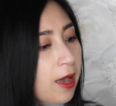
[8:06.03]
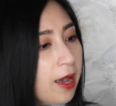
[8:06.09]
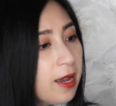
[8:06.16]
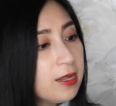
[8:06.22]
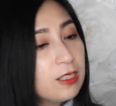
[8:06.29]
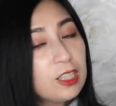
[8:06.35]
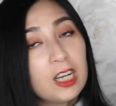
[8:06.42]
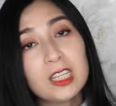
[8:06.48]

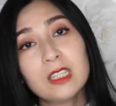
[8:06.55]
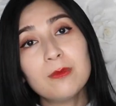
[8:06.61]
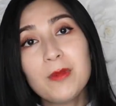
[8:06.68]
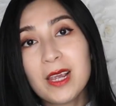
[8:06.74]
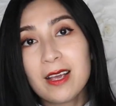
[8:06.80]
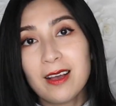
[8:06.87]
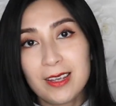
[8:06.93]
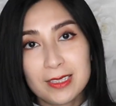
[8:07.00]
And just
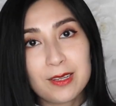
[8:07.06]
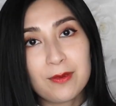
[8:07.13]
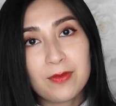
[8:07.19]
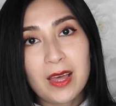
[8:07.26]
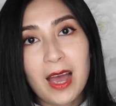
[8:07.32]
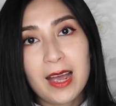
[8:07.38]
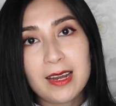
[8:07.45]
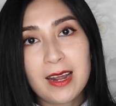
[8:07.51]
because of
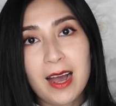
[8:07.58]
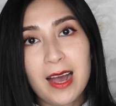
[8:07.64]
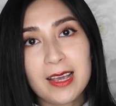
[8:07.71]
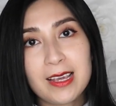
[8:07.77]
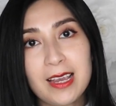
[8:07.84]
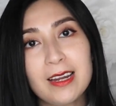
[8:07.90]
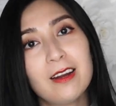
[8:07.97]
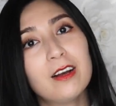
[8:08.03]
that, I
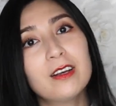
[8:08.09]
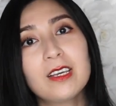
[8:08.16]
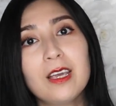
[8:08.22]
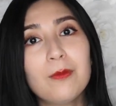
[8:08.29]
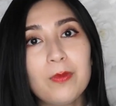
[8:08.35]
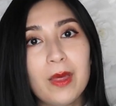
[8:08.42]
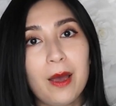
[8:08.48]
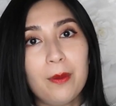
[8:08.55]
cannot
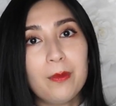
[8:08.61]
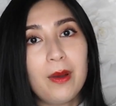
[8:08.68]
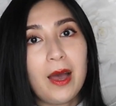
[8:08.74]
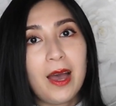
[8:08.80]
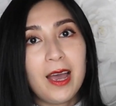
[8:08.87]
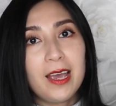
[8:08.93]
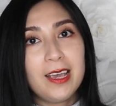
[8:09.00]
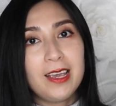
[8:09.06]
keep them.
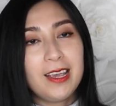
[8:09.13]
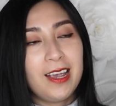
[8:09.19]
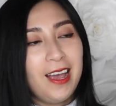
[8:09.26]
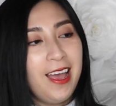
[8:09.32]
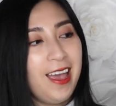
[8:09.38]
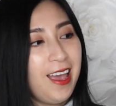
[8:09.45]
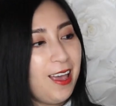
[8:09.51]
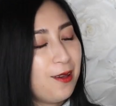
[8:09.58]
I
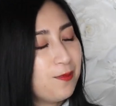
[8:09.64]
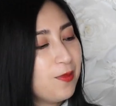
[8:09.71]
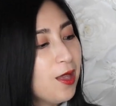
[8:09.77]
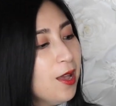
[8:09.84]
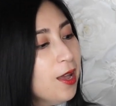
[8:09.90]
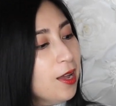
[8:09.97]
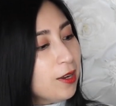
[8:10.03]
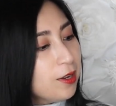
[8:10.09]
am
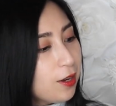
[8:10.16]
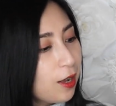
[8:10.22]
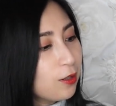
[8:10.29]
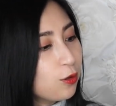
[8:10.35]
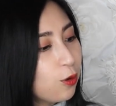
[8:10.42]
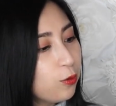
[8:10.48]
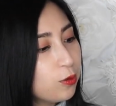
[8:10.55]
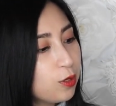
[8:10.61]

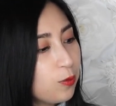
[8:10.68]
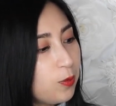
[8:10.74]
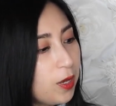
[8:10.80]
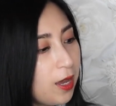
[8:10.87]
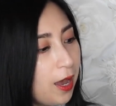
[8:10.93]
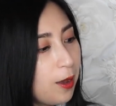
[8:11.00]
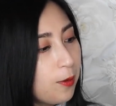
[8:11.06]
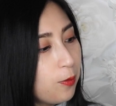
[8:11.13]
not going to
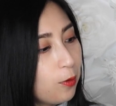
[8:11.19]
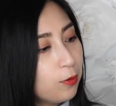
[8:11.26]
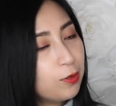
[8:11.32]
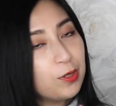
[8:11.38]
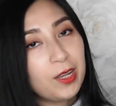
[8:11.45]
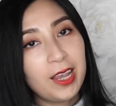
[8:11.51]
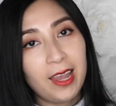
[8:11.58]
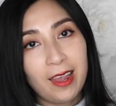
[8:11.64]
be able
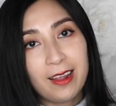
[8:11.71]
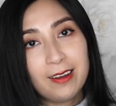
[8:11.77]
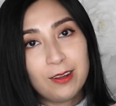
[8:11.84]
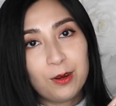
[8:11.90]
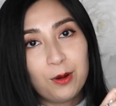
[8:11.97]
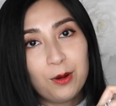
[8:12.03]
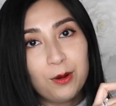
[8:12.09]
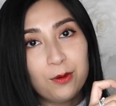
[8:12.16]
to
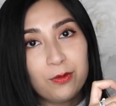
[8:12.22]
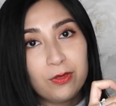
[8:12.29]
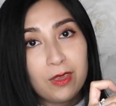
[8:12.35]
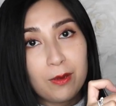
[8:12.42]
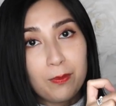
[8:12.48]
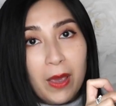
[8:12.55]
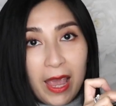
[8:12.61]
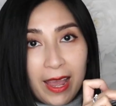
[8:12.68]
handle
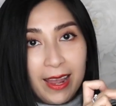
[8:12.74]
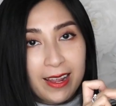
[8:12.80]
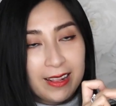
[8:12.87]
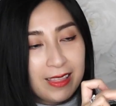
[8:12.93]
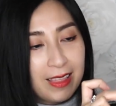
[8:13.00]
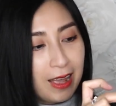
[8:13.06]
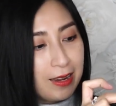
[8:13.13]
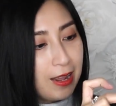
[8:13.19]
the
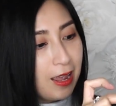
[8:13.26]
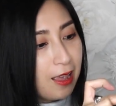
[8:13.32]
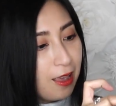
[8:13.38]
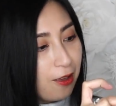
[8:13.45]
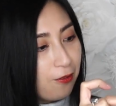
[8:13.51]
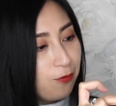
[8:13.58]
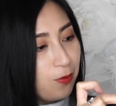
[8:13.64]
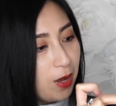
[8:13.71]
pain that they
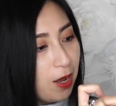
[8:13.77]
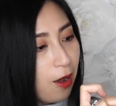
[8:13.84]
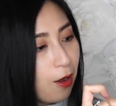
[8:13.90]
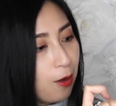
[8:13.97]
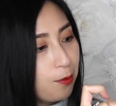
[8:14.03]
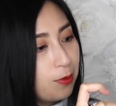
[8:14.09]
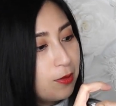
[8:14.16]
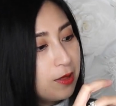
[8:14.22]
give me
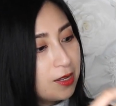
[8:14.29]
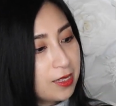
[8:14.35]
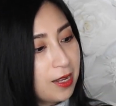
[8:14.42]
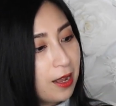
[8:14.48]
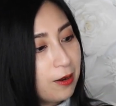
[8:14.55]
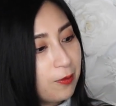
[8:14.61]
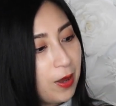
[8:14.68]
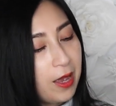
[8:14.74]
on the
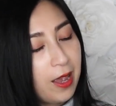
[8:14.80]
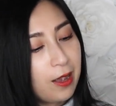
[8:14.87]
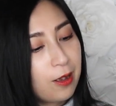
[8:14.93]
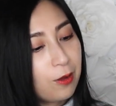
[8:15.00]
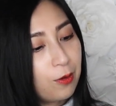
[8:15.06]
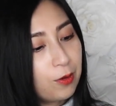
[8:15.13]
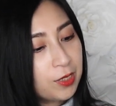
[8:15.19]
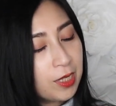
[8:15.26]
side of my
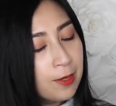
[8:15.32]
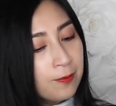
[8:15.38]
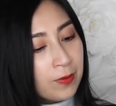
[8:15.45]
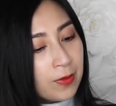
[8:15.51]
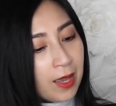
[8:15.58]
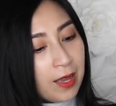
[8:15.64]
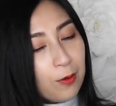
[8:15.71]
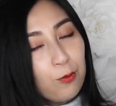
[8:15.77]
ankles,
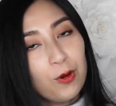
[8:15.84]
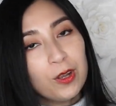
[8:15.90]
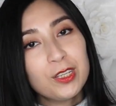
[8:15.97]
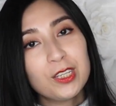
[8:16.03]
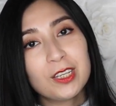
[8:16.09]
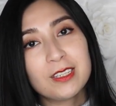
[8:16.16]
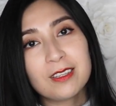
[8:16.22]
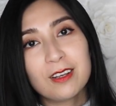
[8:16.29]

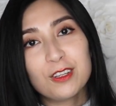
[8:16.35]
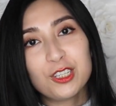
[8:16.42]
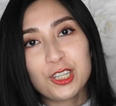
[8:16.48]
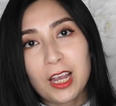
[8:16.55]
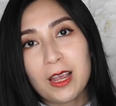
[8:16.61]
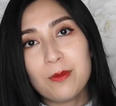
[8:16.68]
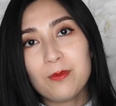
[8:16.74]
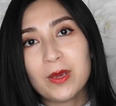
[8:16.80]
which is a
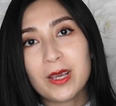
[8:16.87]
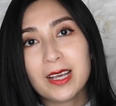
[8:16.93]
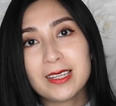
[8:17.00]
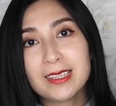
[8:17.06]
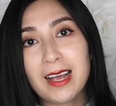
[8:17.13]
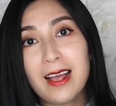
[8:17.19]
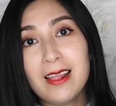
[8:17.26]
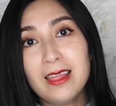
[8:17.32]
shame
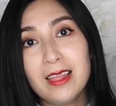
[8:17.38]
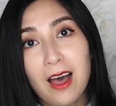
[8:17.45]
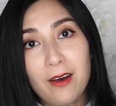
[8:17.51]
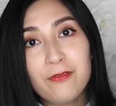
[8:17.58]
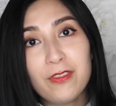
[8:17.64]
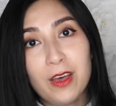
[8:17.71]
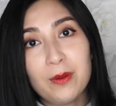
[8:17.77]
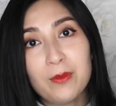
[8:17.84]
because I
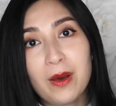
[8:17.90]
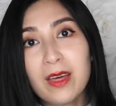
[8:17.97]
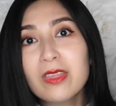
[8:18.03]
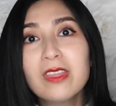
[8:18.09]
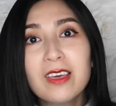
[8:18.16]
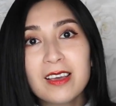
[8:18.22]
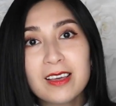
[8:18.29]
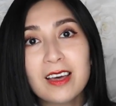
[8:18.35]
love them. I
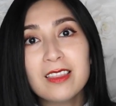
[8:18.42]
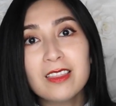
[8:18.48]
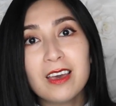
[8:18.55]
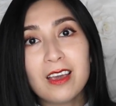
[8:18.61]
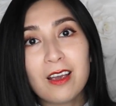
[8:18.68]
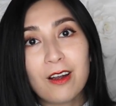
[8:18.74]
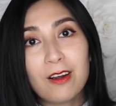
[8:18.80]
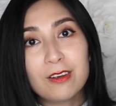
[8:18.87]
think
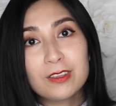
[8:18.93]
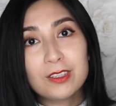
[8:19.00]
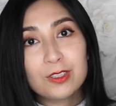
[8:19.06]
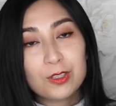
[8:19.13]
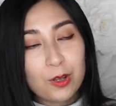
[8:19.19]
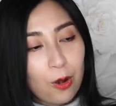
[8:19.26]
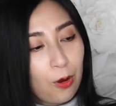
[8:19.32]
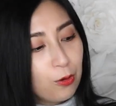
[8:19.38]
they are
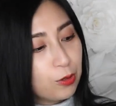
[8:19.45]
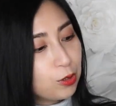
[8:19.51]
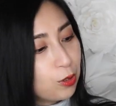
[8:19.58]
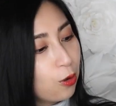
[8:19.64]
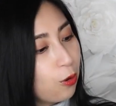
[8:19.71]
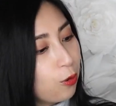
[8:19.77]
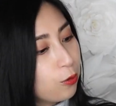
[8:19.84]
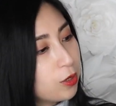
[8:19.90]

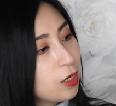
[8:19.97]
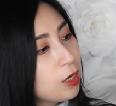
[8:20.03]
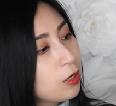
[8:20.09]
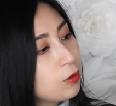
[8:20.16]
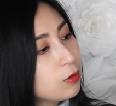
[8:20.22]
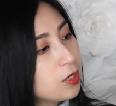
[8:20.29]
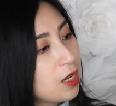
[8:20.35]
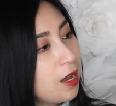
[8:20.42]
so
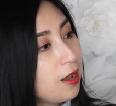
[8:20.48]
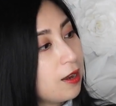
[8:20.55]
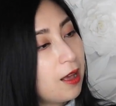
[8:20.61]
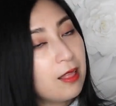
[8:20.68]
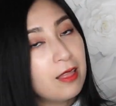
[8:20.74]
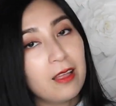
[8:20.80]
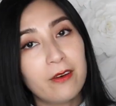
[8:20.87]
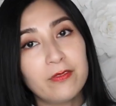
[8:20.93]
cute and
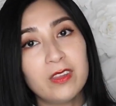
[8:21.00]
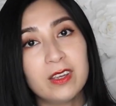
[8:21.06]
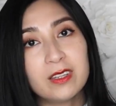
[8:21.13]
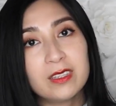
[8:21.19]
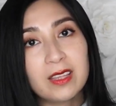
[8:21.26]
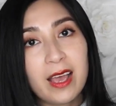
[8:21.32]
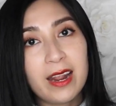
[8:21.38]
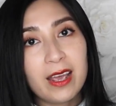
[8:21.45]
I love the
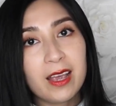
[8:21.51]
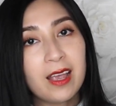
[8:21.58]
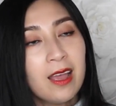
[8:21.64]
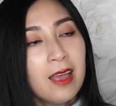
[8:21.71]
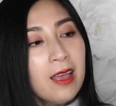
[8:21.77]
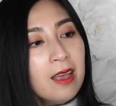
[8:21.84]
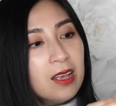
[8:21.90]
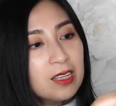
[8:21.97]
aesthetic,
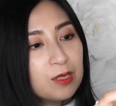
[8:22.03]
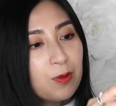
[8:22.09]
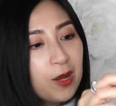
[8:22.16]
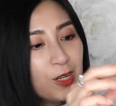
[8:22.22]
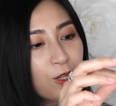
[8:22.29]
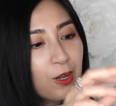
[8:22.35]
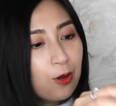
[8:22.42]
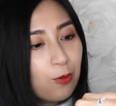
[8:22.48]

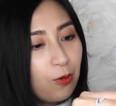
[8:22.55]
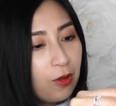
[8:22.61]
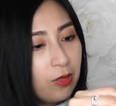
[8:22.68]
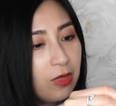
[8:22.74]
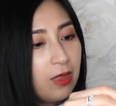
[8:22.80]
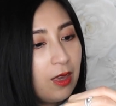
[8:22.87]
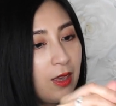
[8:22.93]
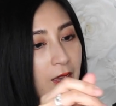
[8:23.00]
especially
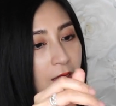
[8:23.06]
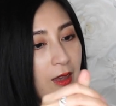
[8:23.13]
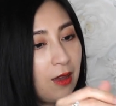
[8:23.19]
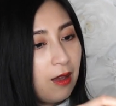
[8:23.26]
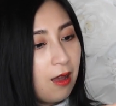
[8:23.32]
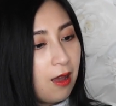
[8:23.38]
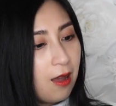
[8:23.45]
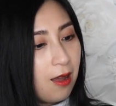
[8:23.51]
with
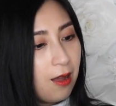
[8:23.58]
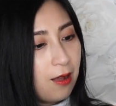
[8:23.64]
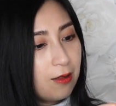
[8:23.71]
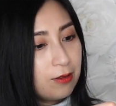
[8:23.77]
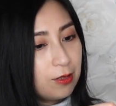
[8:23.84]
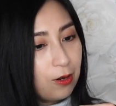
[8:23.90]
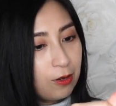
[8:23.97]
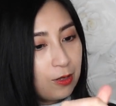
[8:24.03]
the
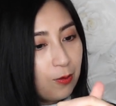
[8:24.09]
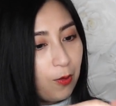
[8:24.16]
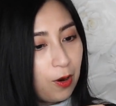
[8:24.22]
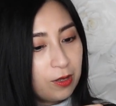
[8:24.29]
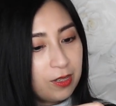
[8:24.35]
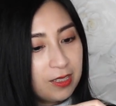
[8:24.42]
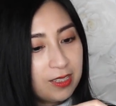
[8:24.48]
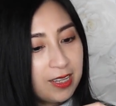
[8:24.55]
Dr.
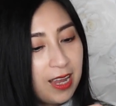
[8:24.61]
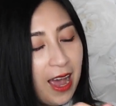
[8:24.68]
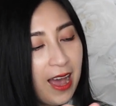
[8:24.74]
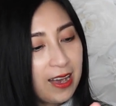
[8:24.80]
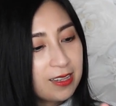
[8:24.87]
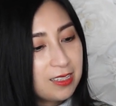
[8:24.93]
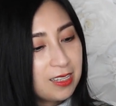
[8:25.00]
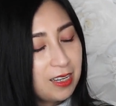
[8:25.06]
Martens
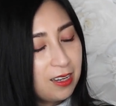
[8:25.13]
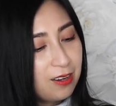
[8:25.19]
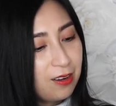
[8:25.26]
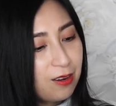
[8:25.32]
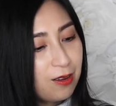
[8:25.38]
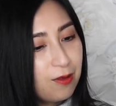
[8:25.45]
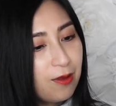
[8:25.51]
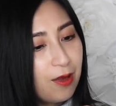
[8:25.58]
tags here.